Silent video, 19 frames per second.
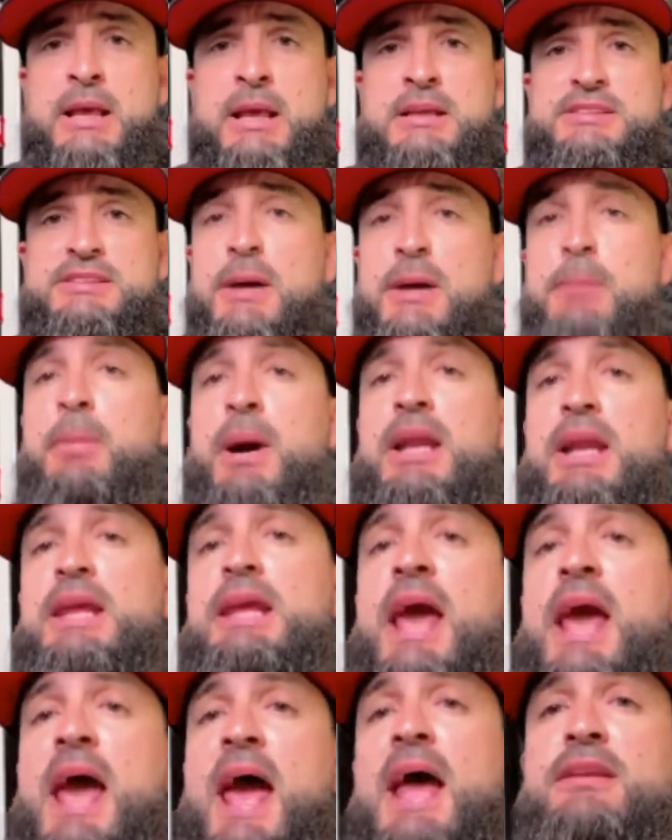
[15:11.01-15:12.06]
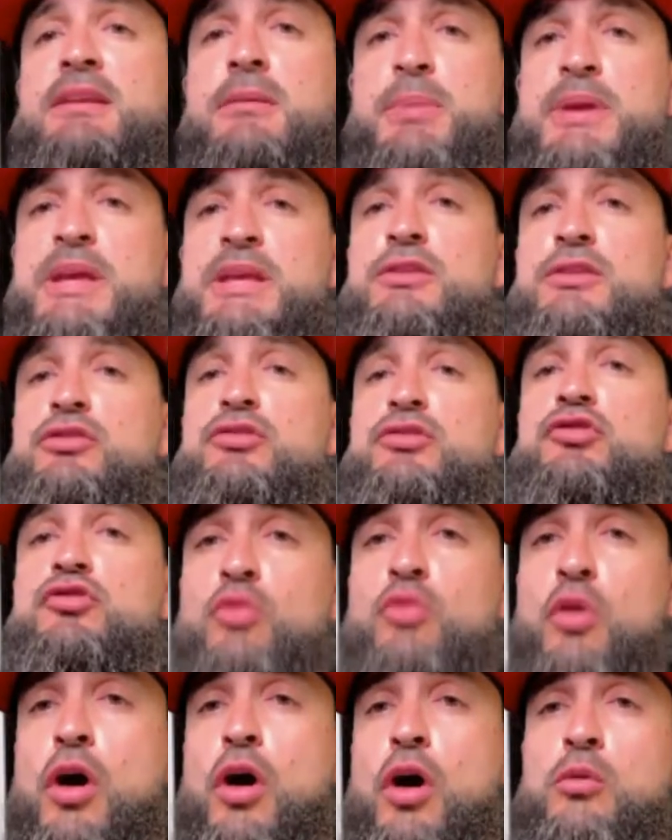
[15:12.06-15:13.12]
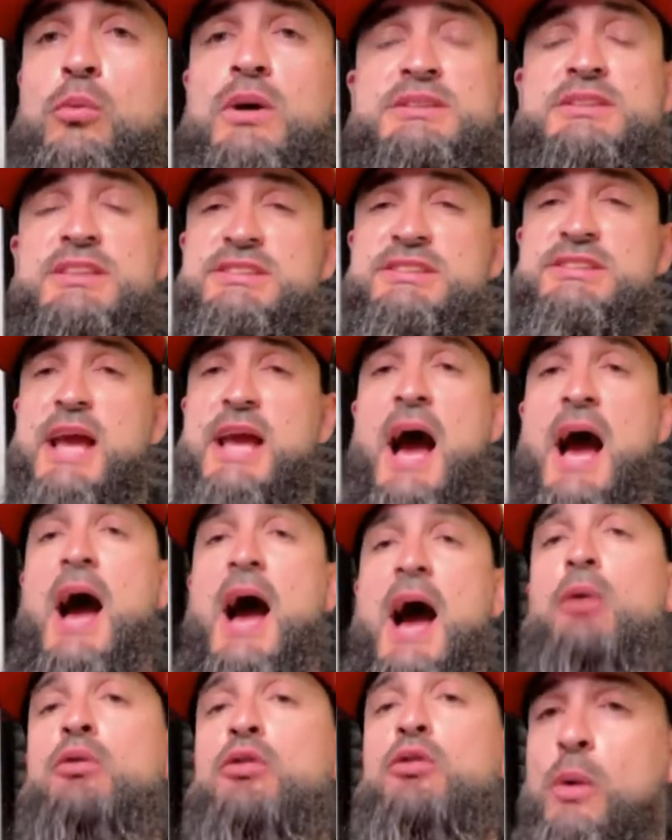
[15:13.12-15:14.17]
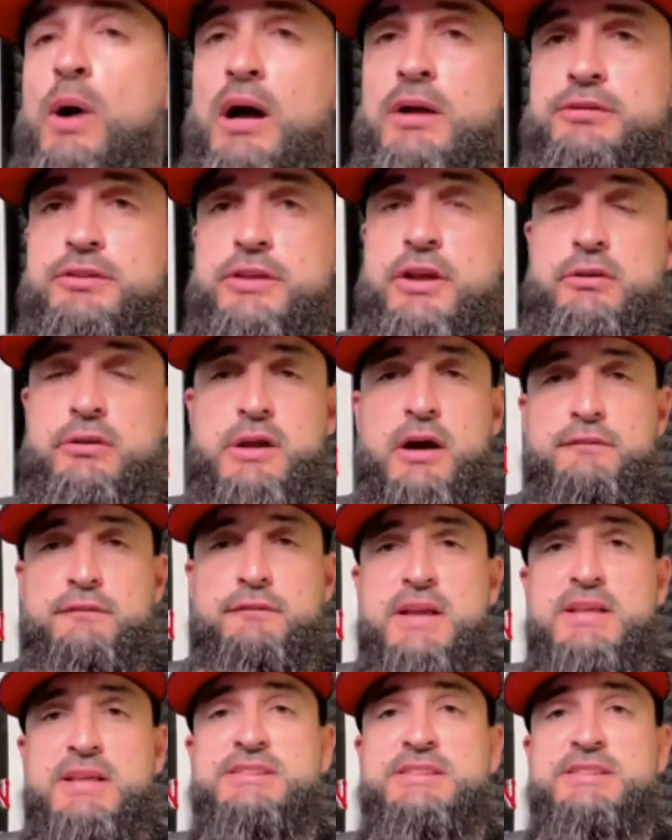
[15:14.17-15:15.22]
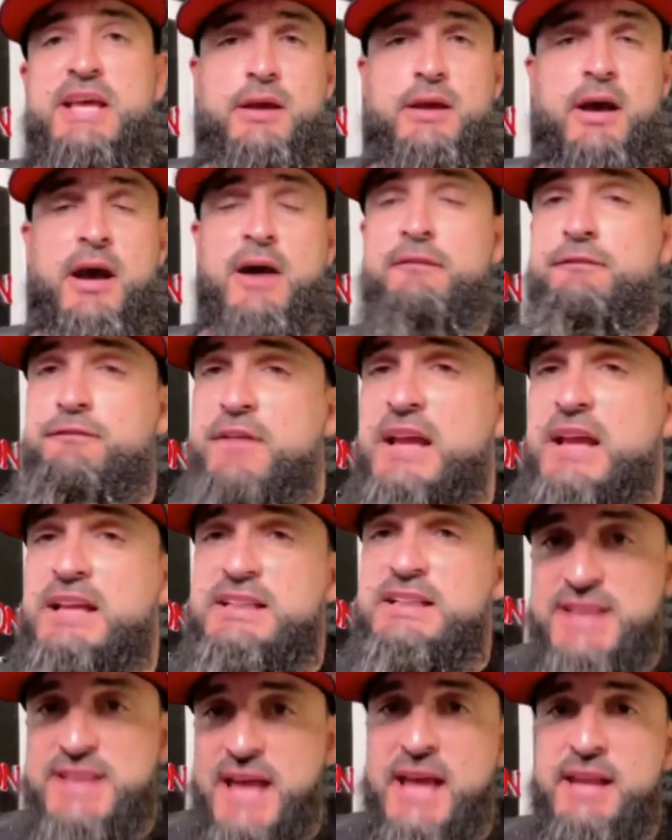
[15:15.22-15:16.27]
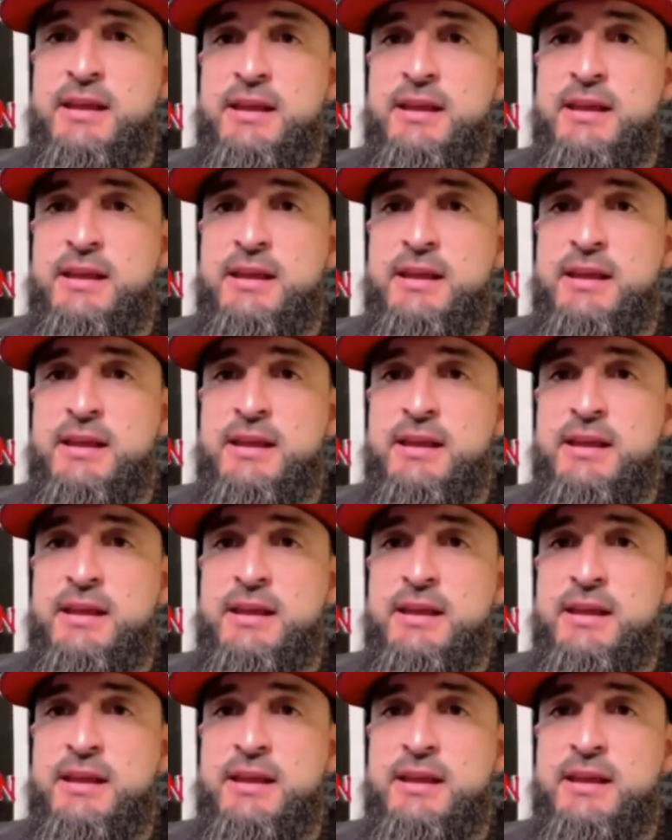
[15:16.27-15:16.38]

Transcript: Somebody had to be the strong ones and say, I'll go out there and I'll face that